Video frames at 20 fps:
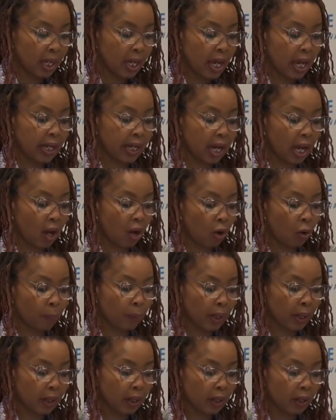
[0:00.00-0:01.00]
and
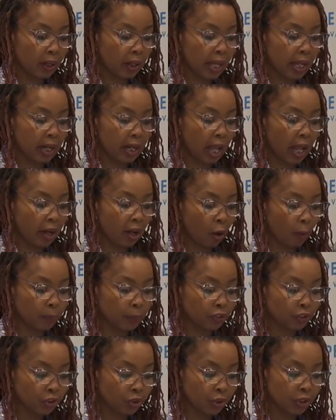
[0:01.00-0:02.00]
an
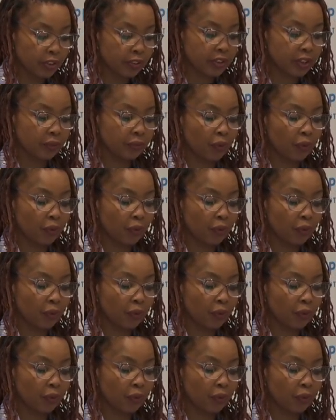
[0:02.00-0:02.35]
opportunity